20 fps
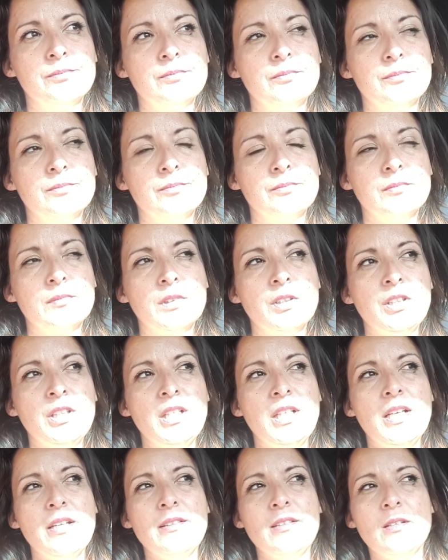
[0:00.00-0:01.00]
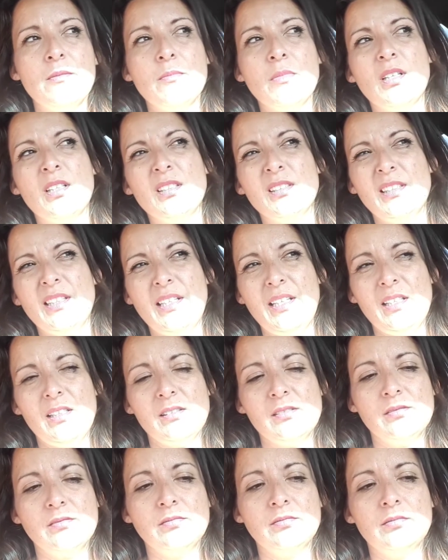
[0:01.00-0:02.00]
looking at them all like
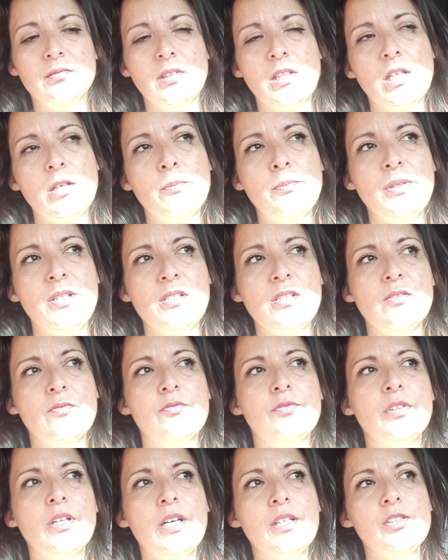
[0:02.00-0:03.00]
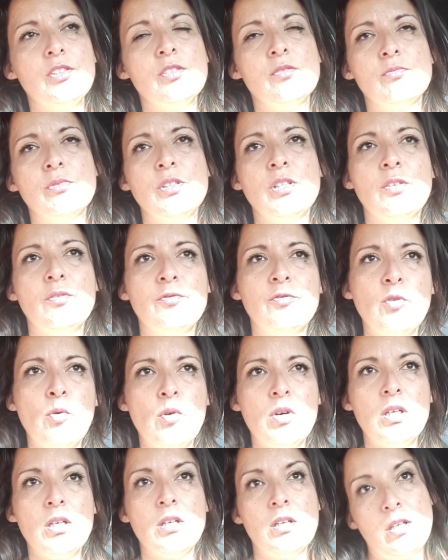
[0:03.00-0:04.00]
they're a piece of flesh when they're
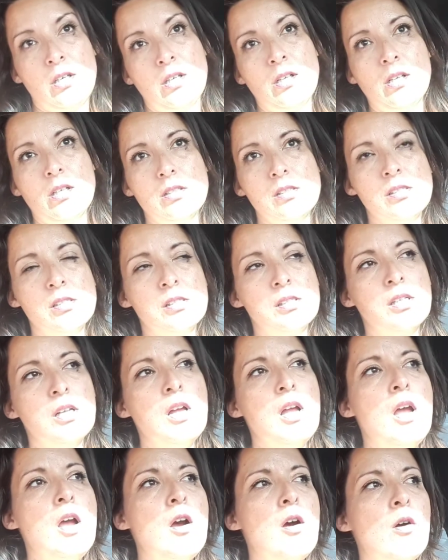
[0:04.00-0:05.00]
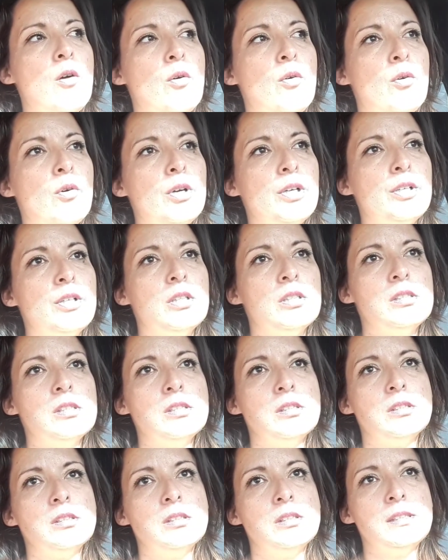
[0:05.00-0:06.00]
4, or
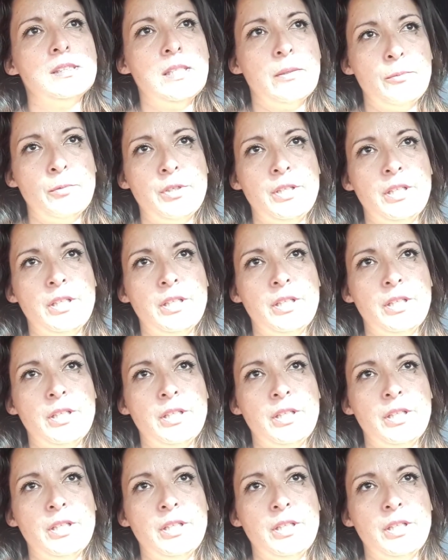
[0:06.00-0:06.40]
somebody